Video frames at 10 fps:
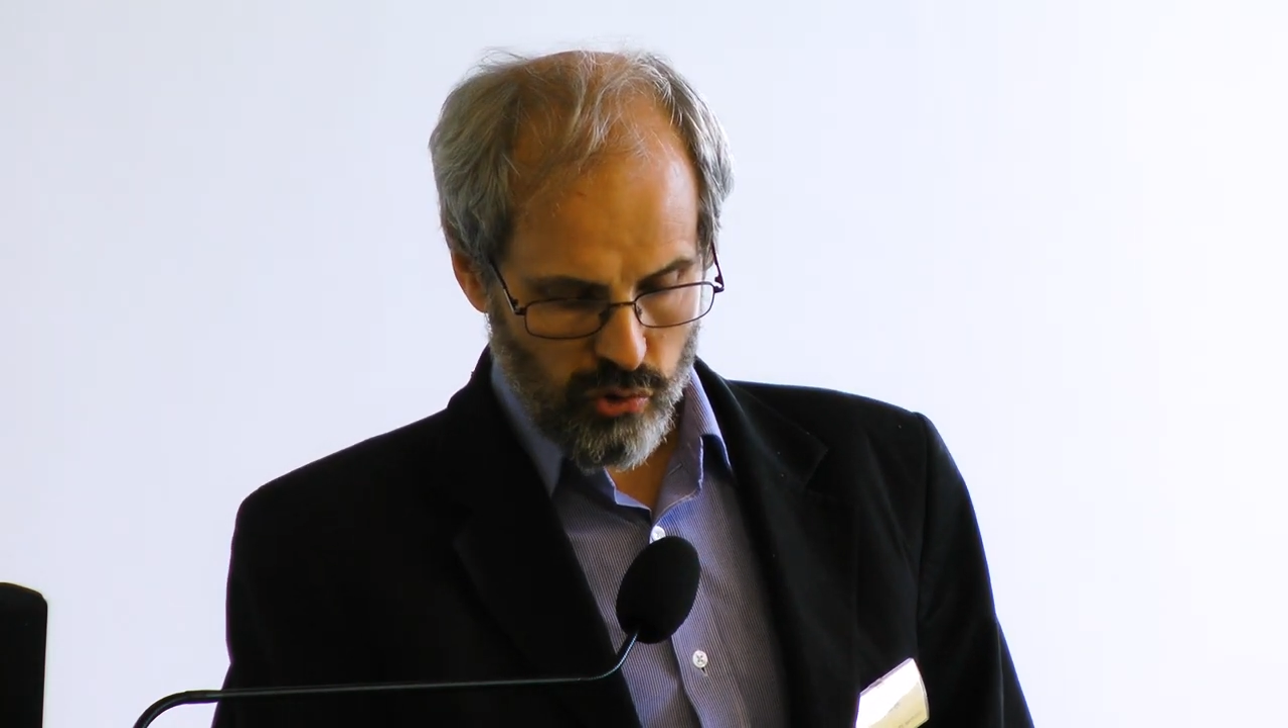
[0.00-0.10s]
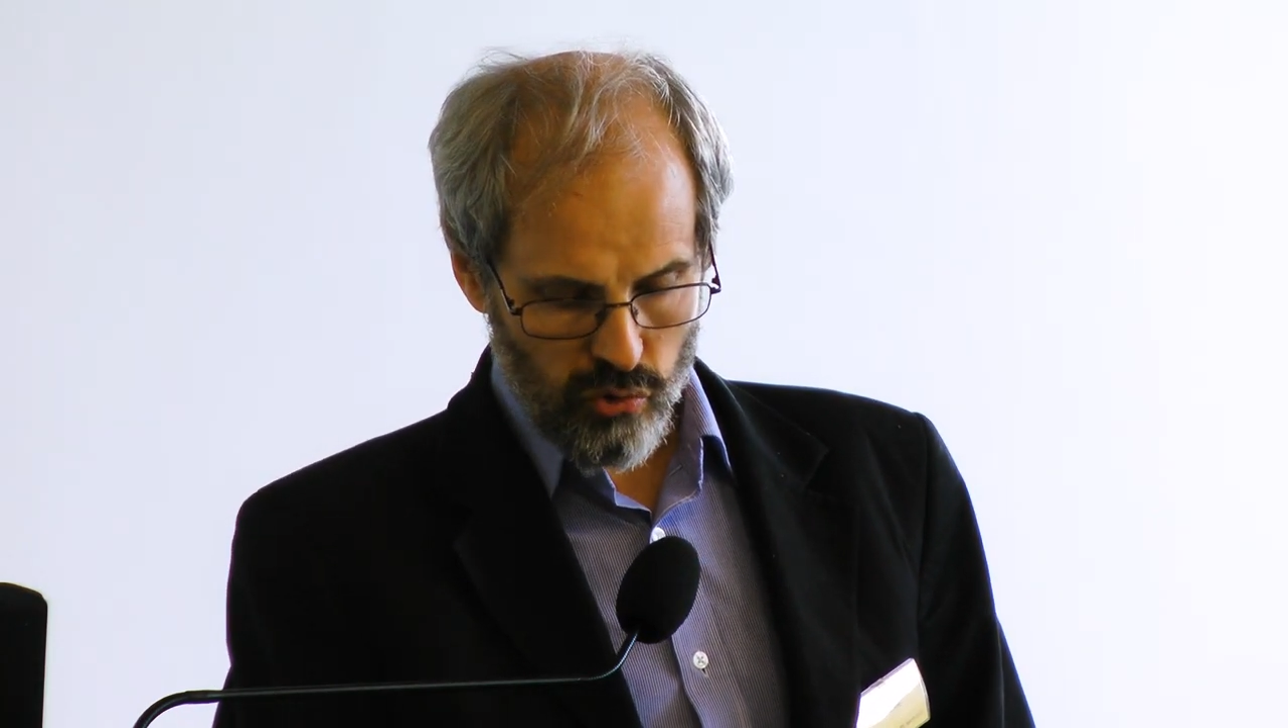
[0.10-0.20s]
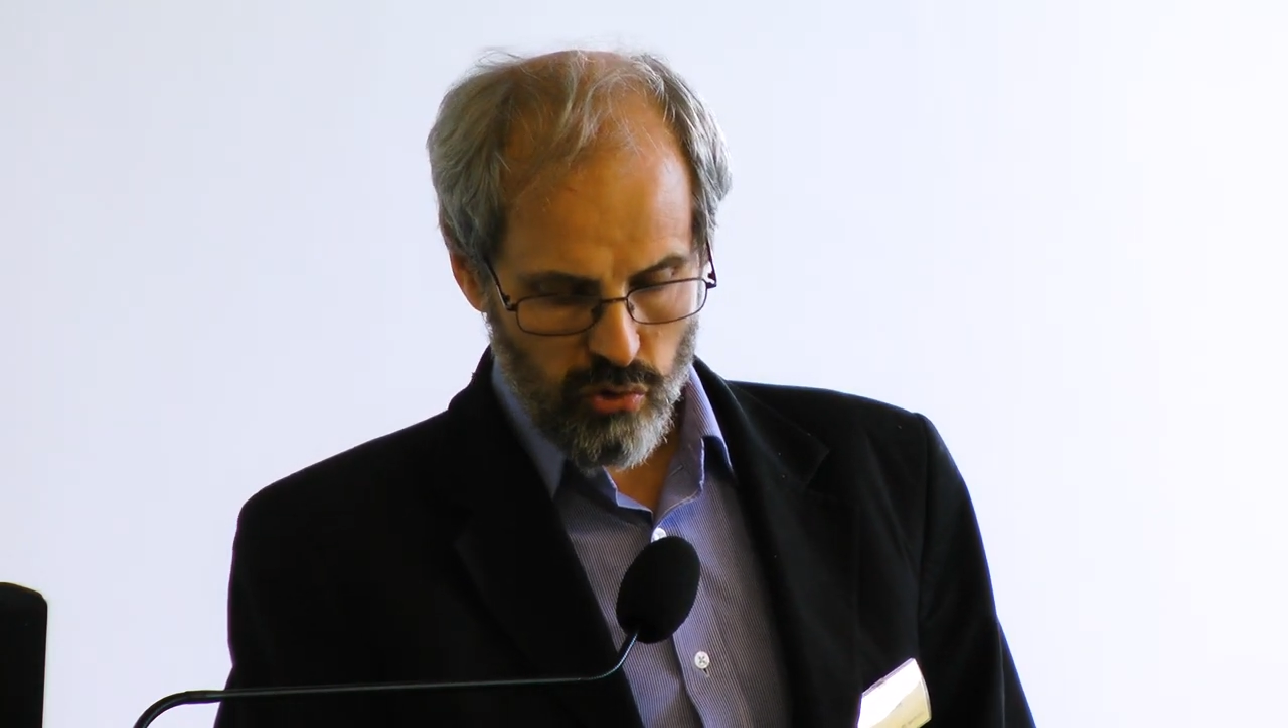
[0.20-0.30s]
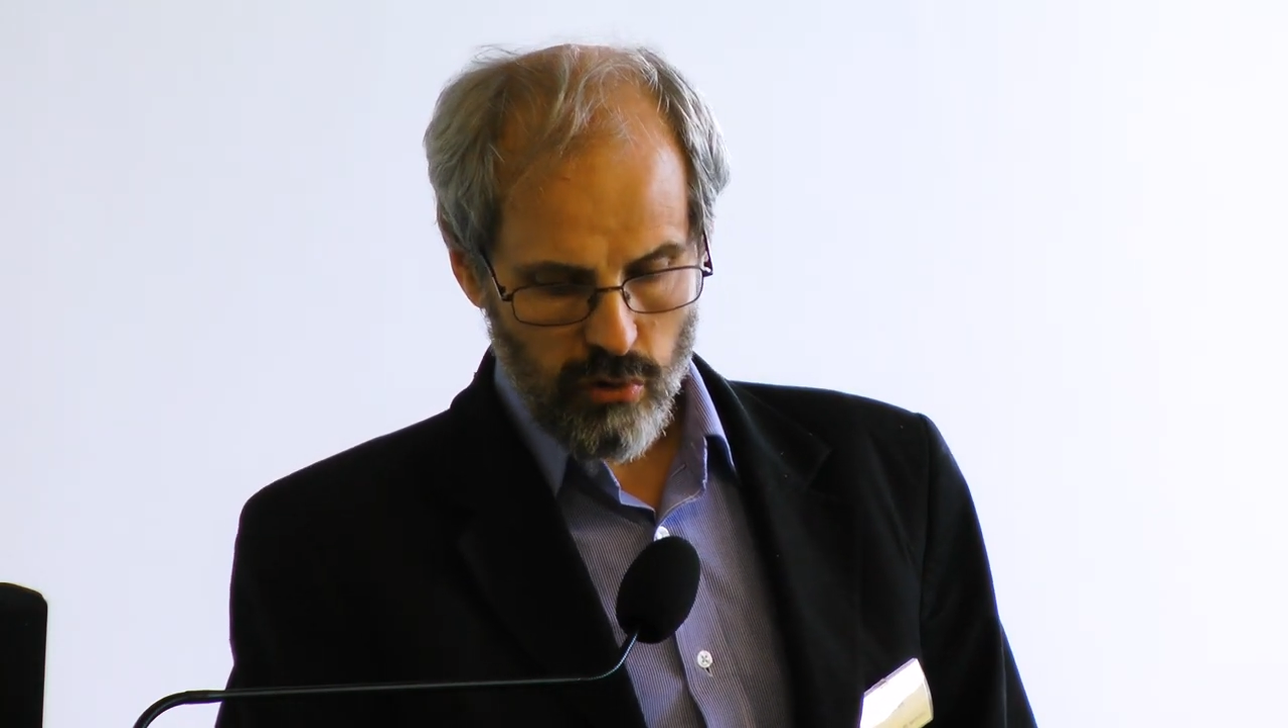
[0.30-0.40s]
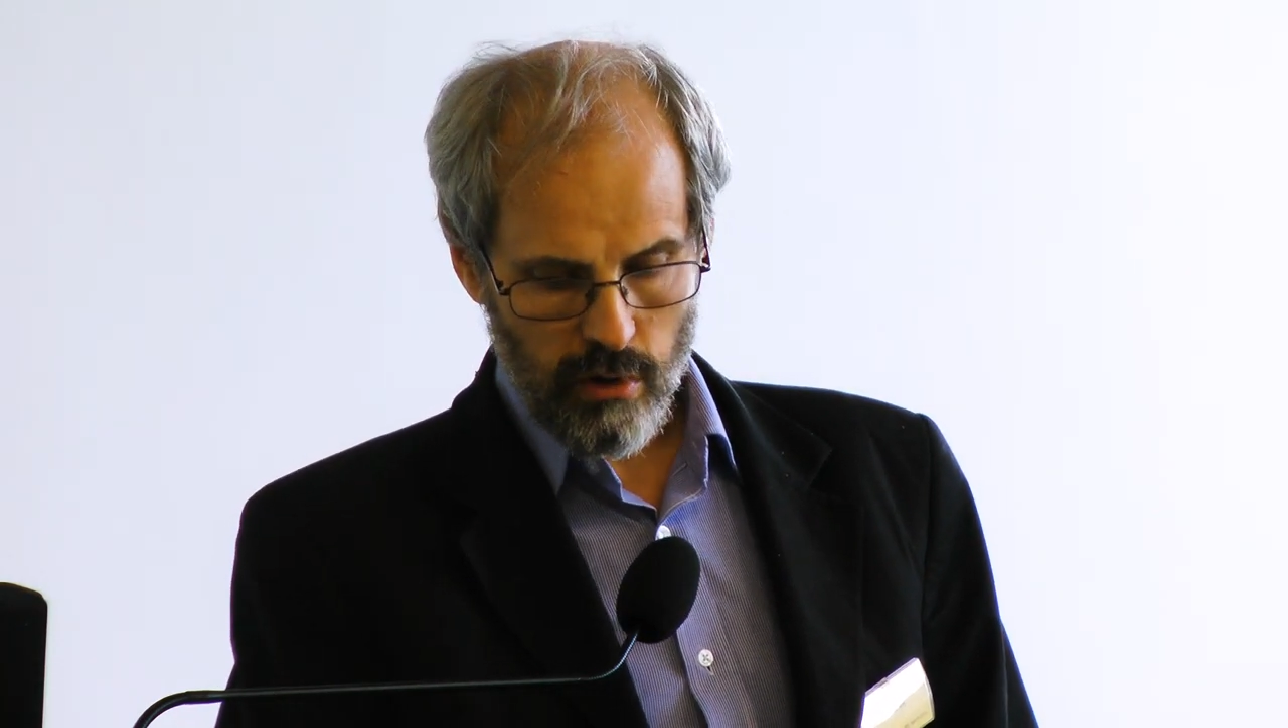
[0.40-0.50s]

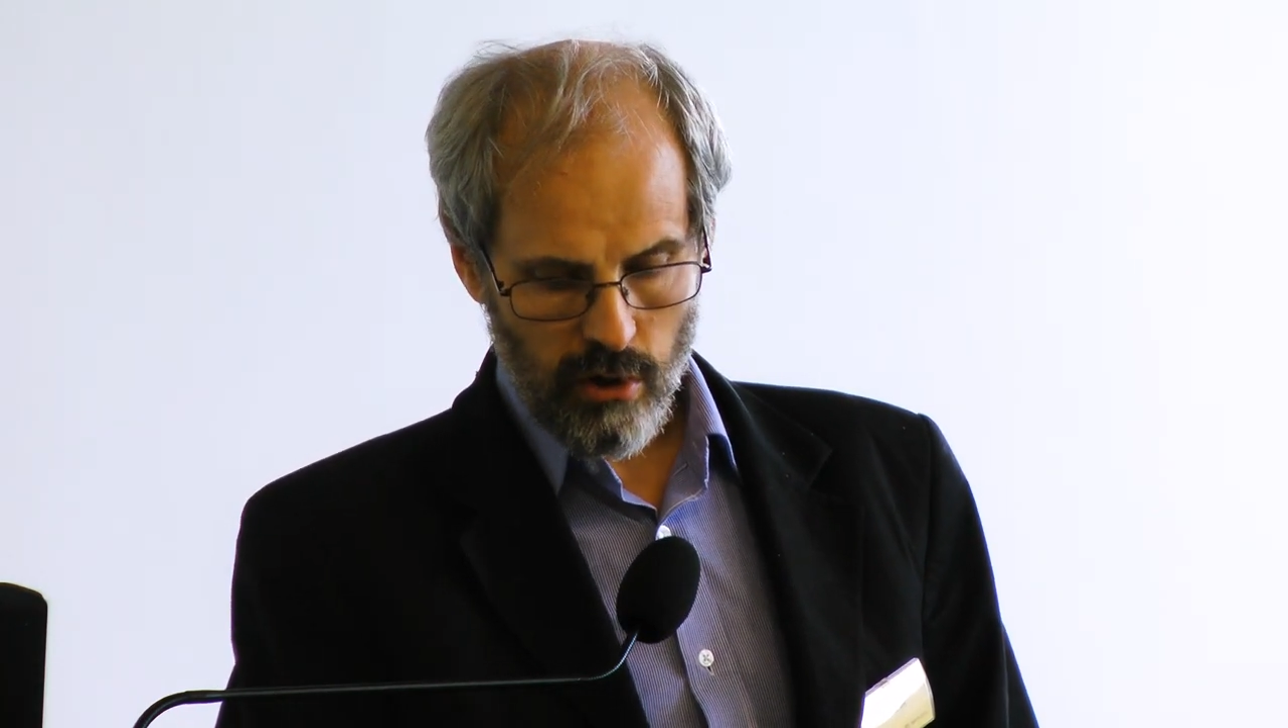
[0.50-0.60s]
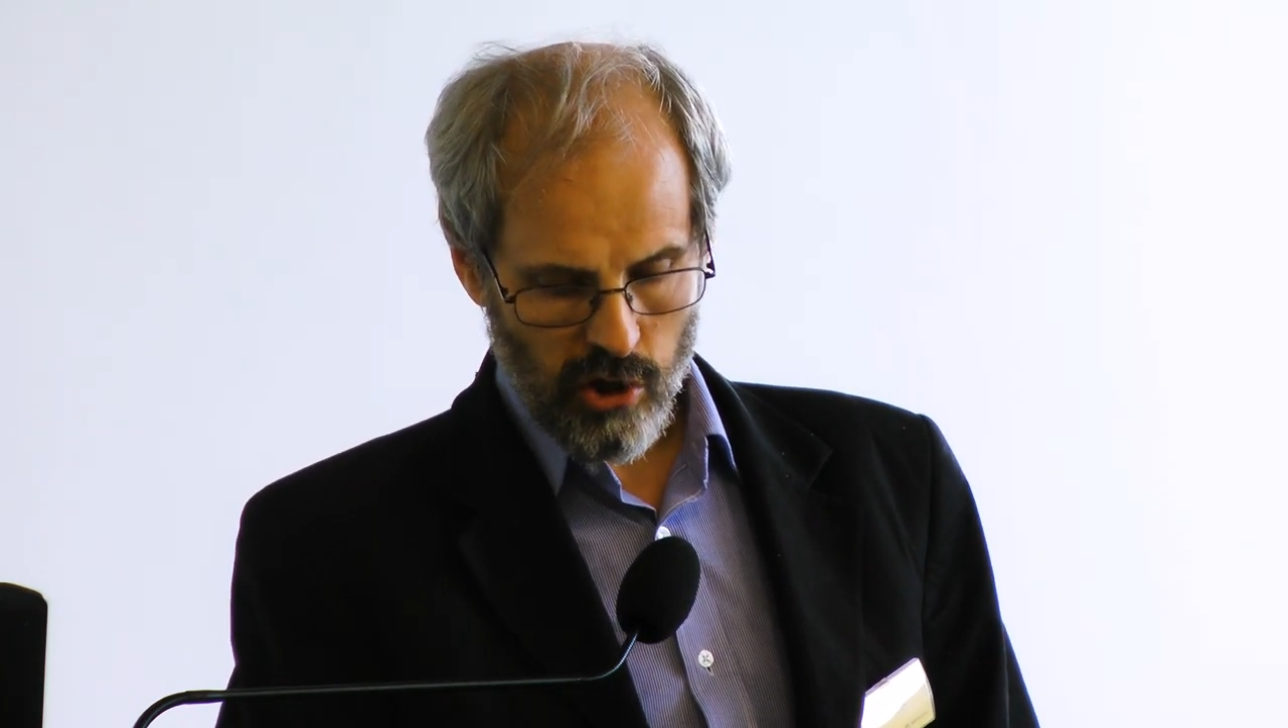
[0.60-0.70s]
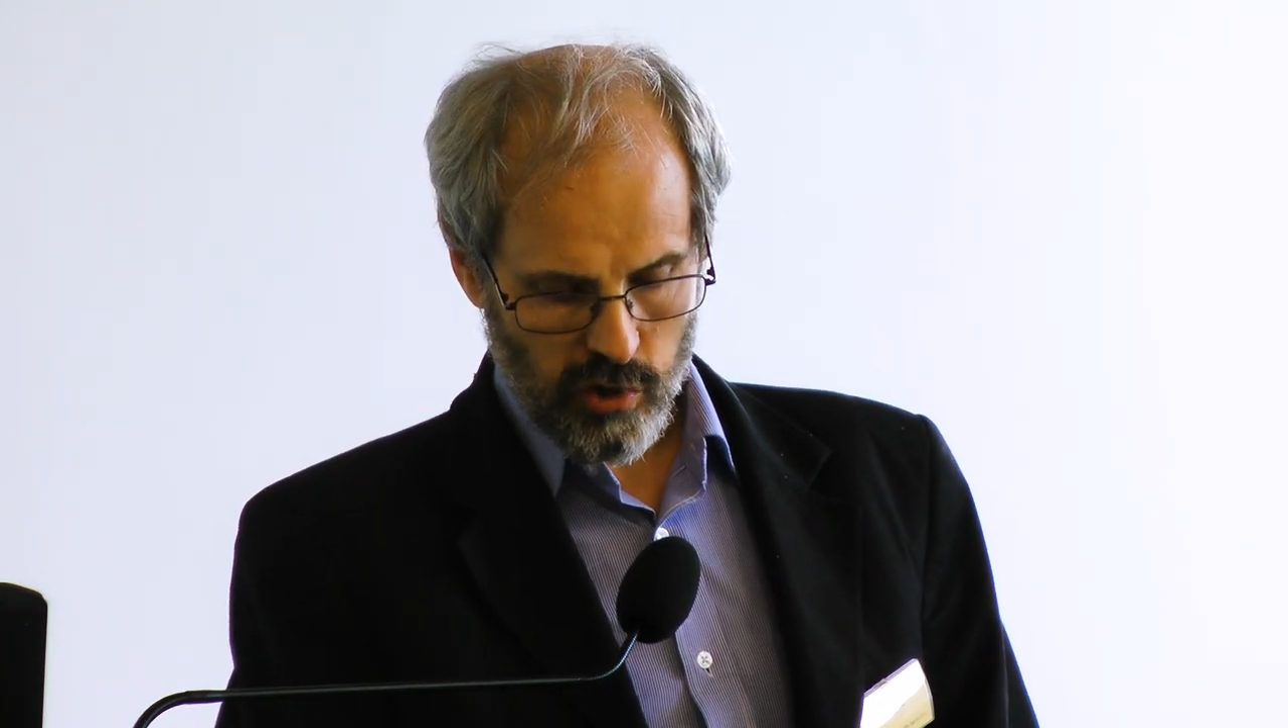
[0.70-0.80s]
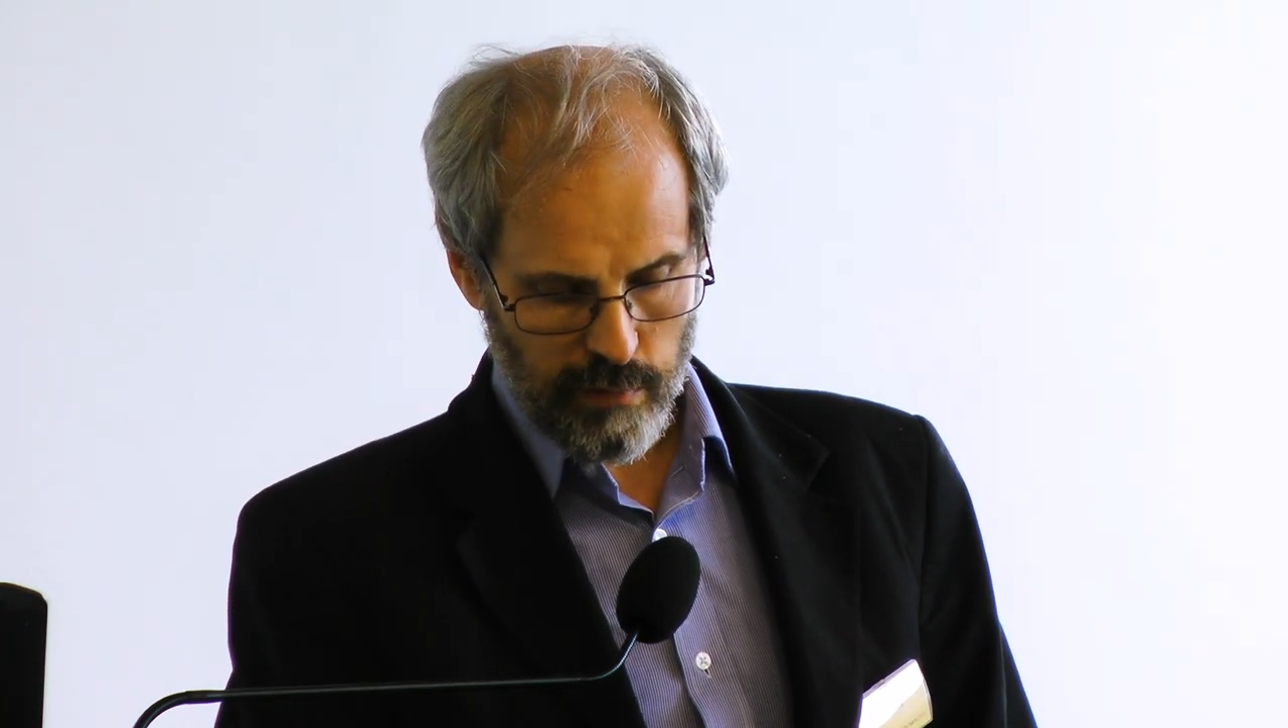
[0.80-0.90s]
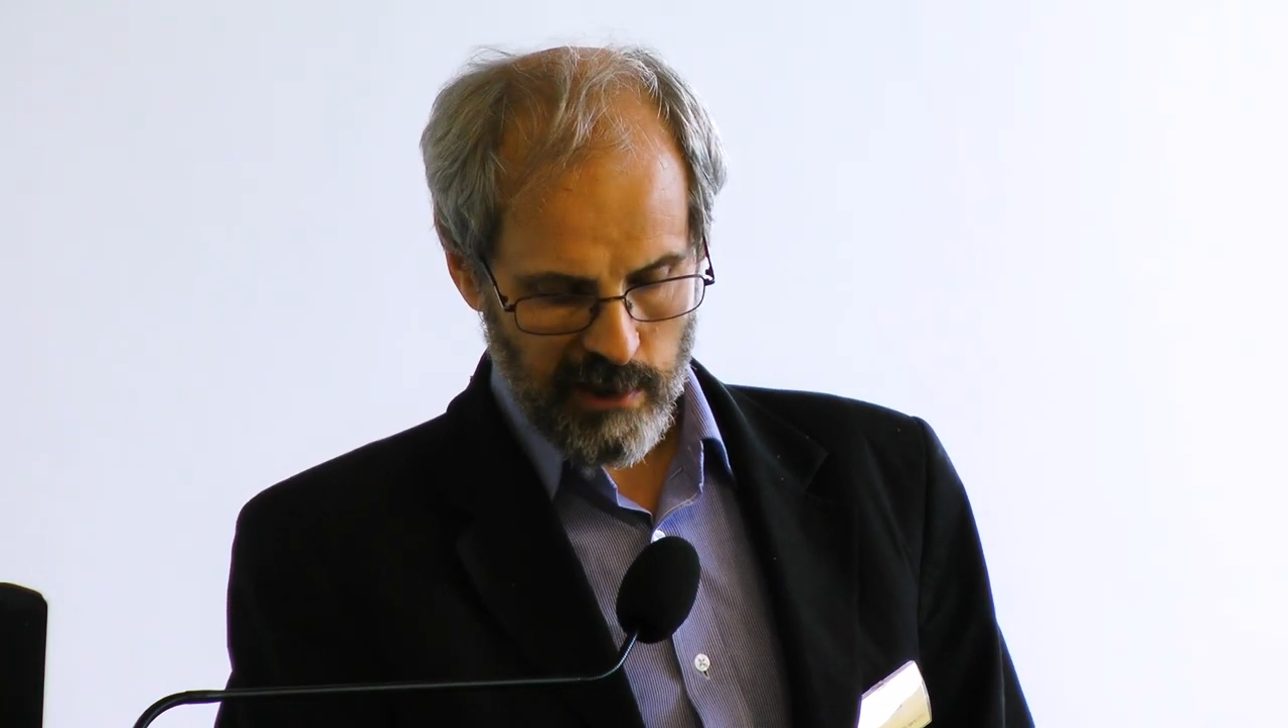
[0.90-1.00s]
to our